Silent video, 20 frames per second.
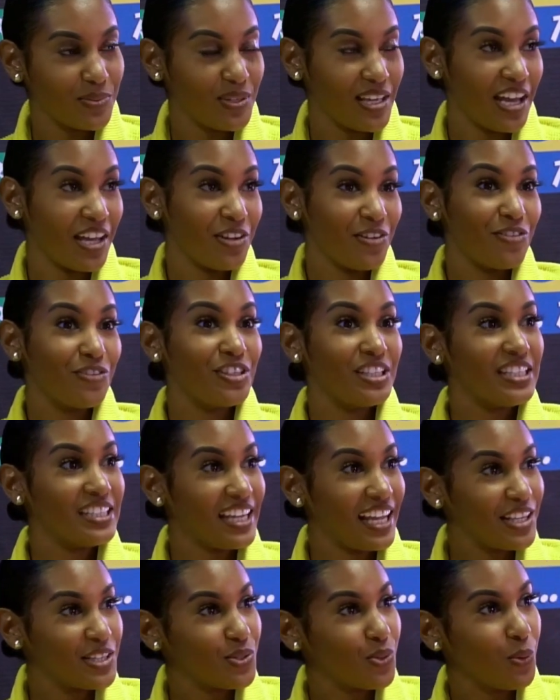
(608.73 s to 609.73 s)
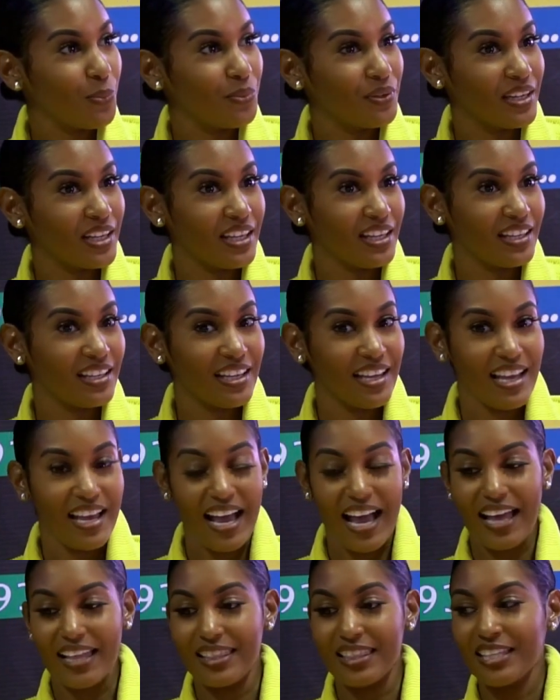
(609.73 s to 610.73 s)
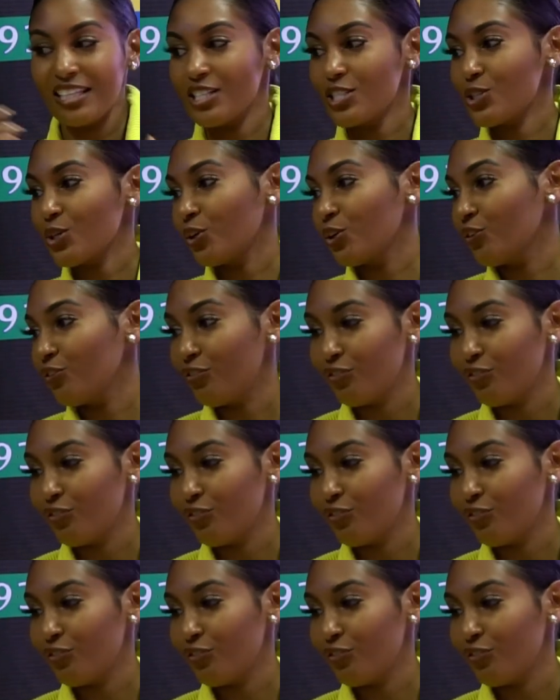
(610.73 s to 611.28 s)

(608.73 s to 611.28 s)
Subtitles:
We had a really nice opening, and things sort of